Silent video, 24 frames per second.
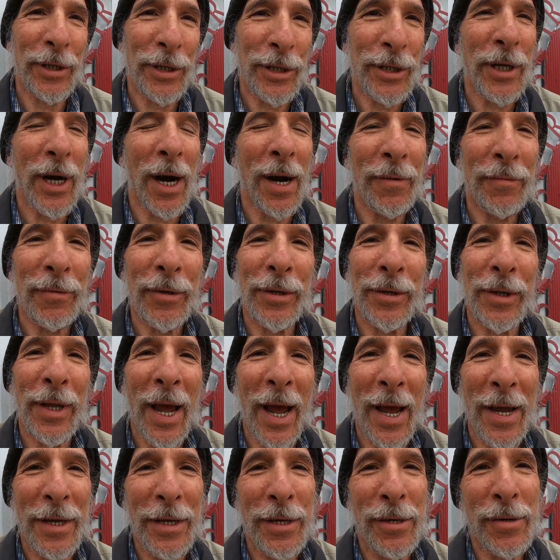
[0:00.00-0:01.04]
discovered
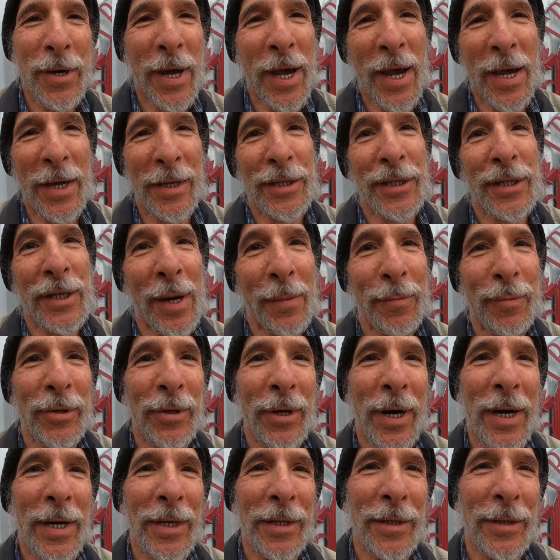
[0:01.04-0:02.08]
that you can't
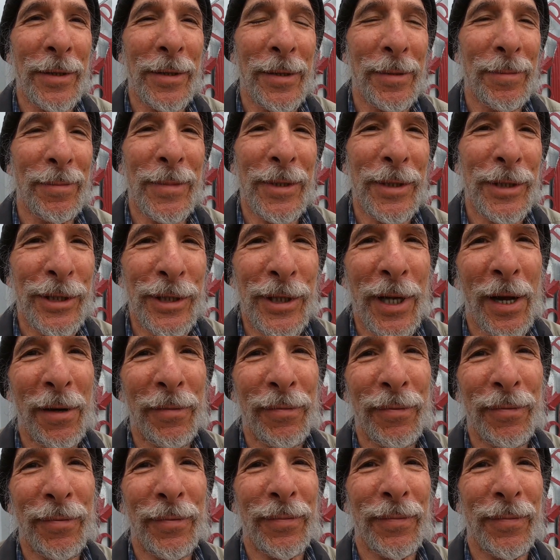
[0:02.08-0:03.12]
separate the
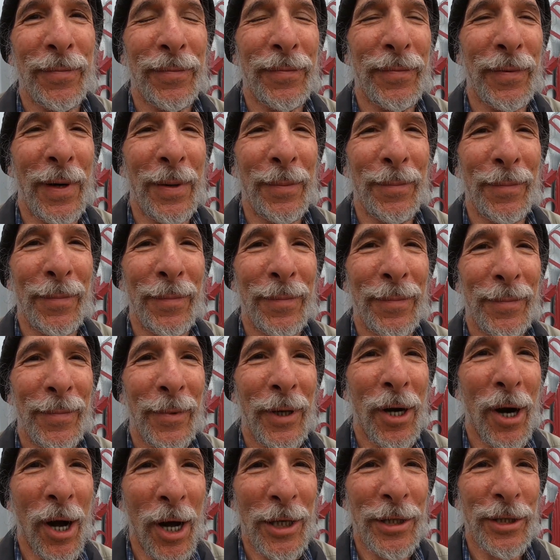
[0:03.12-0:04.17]
stuff from
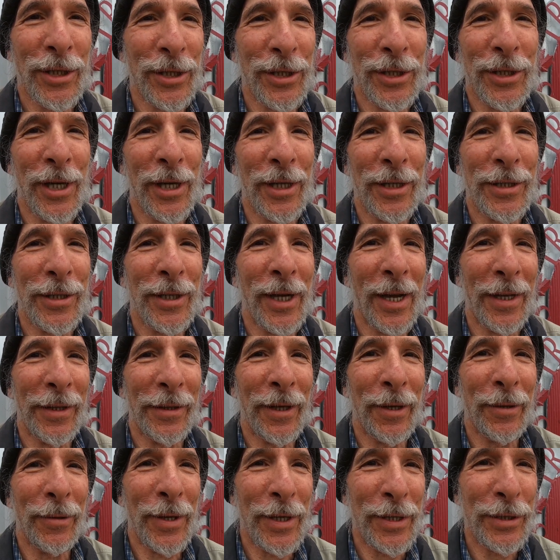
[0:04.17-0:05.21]
consciousness, that
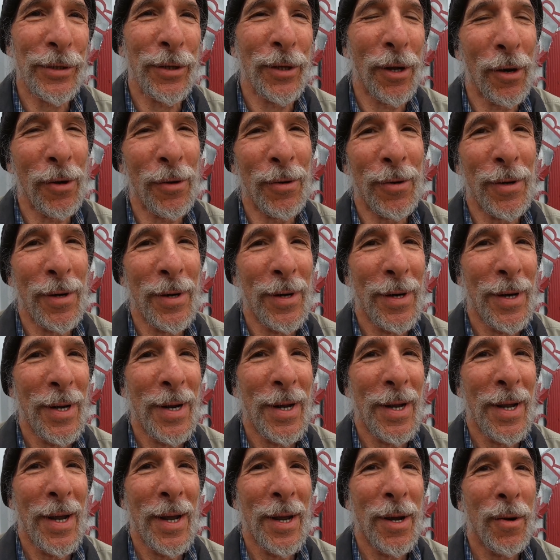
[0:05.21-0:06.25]
there is no
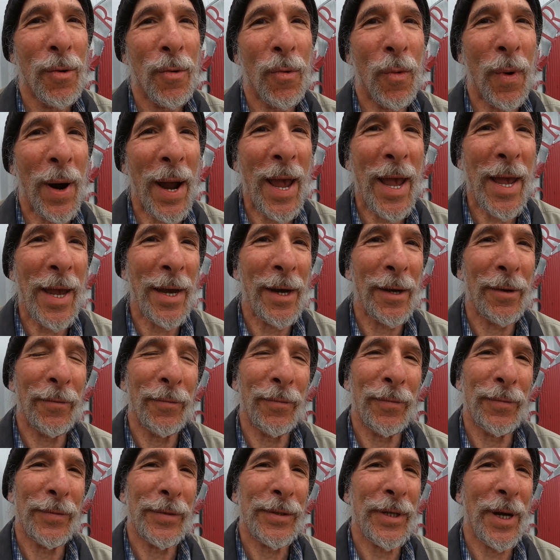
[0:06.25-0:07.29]
way
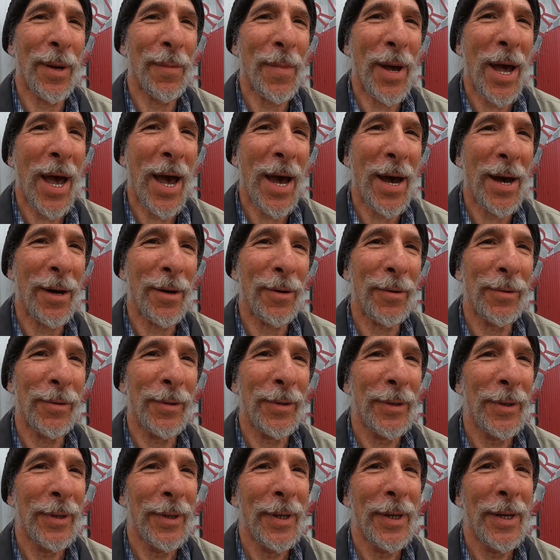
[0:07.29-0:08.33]
of somehow
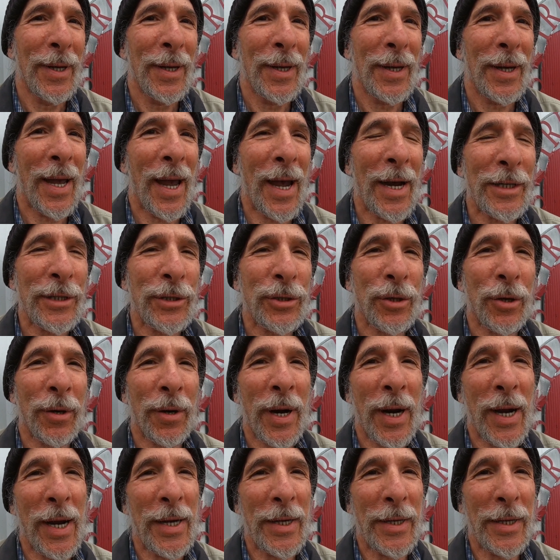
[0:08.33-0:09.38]

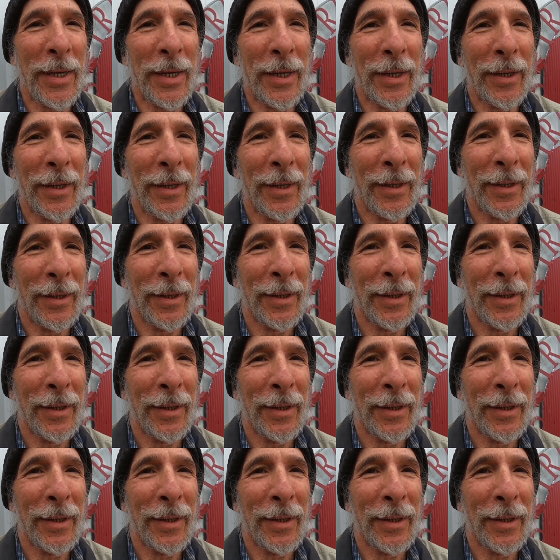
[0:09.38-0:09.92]
extricating